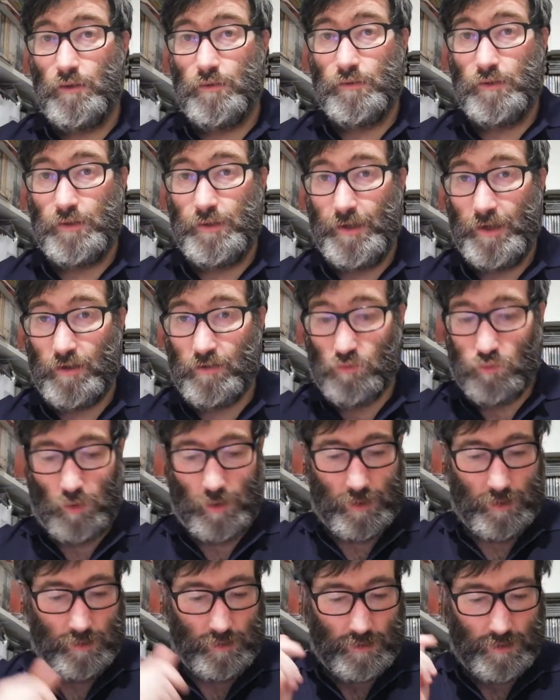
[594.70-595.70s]
The next
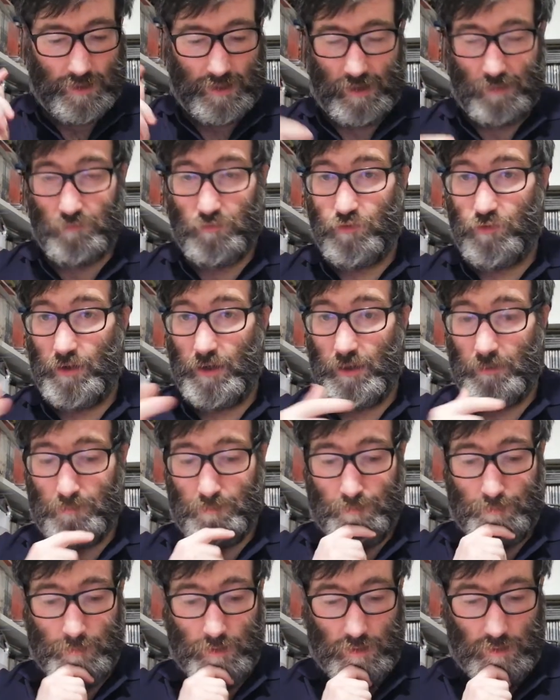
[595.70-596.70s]
one came
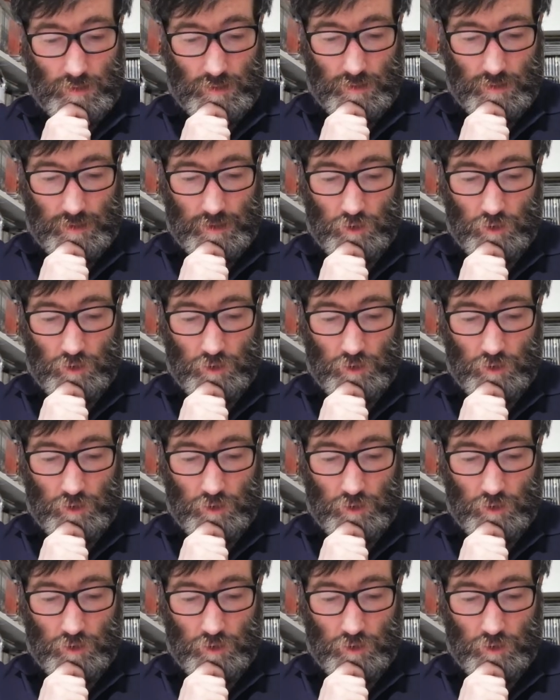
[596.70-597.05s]
from uh,